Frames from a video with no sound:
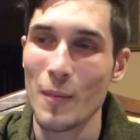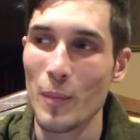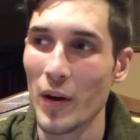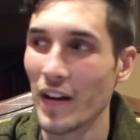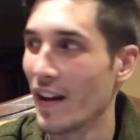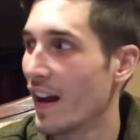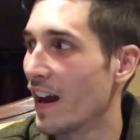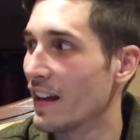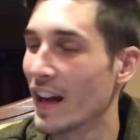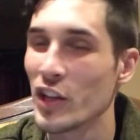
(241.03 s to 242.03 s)
But
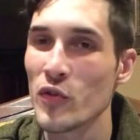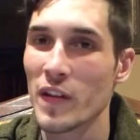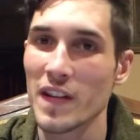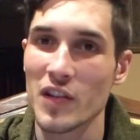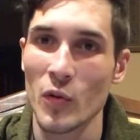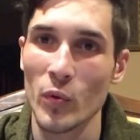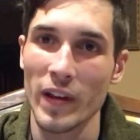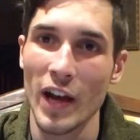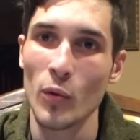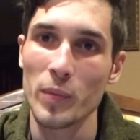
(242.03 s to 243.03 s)
I do think it's going to
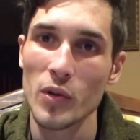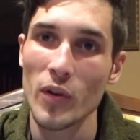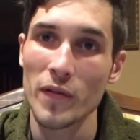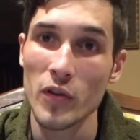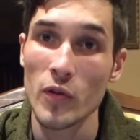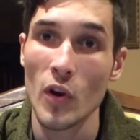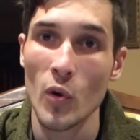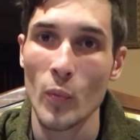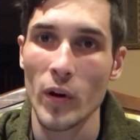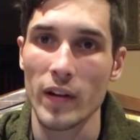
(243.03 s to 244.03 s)
really help you if you do the
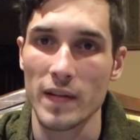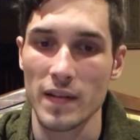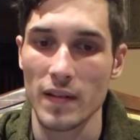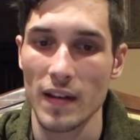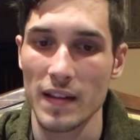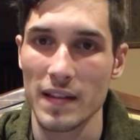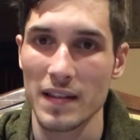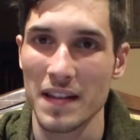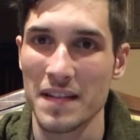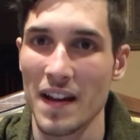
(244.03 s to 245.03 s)
homework. It's
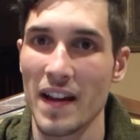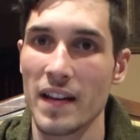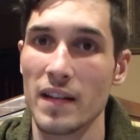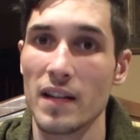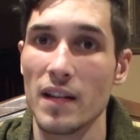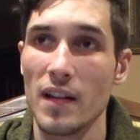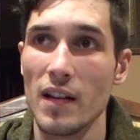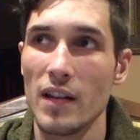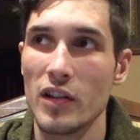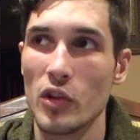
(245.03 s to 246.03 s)
designed
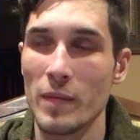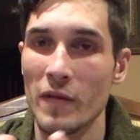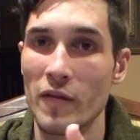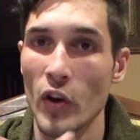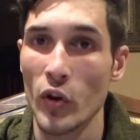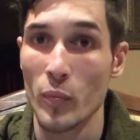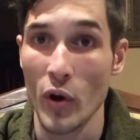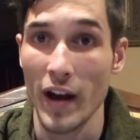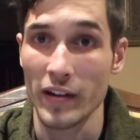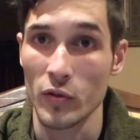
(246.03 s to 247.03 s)
to be very
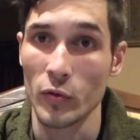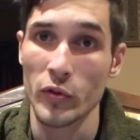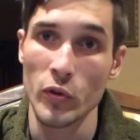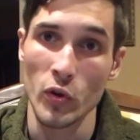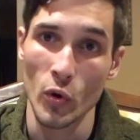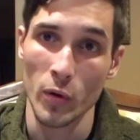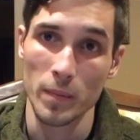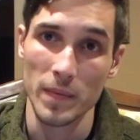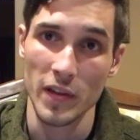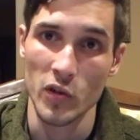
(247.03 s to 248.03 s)
practical to your
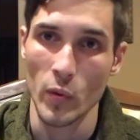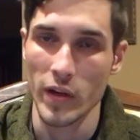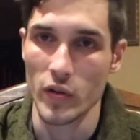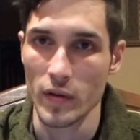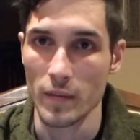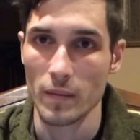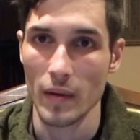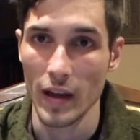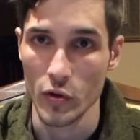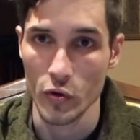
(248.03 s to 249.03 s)
situation
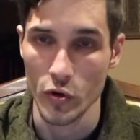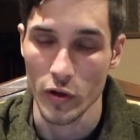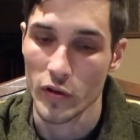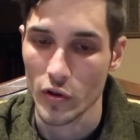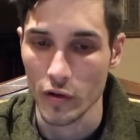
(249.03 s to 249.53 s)
at your church.